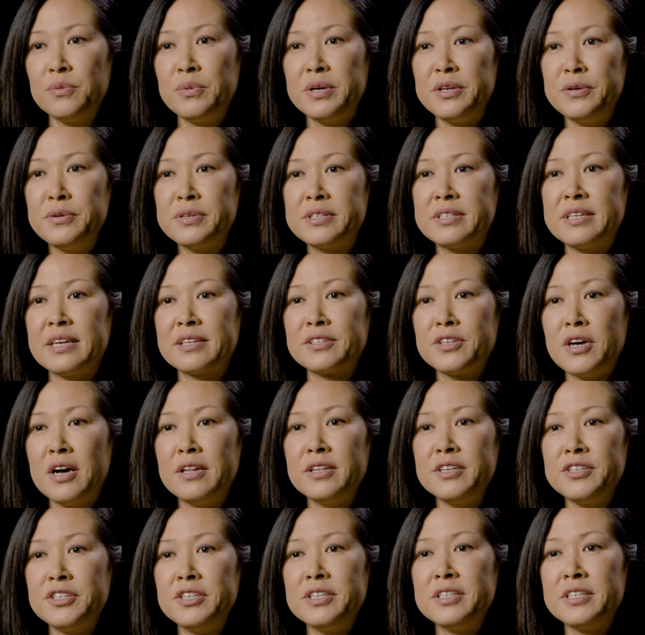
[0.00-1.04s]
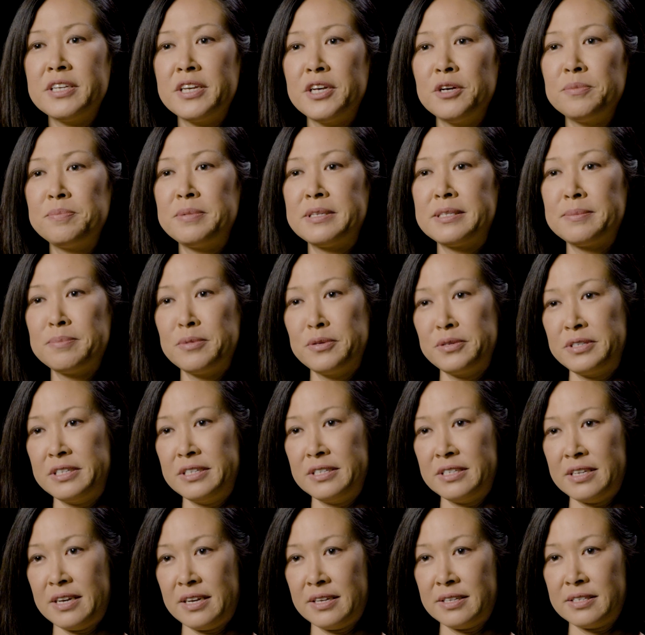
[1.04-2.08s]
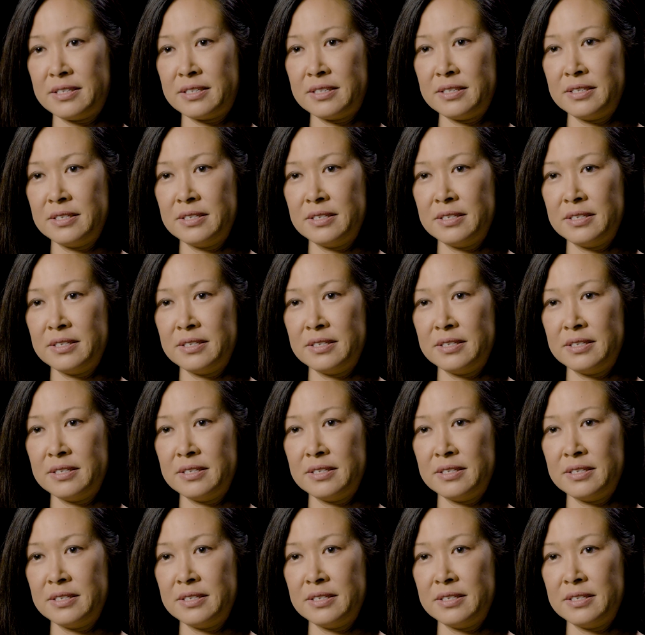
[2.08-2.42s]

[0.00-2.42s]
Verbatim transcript: We use technology to help us multitask.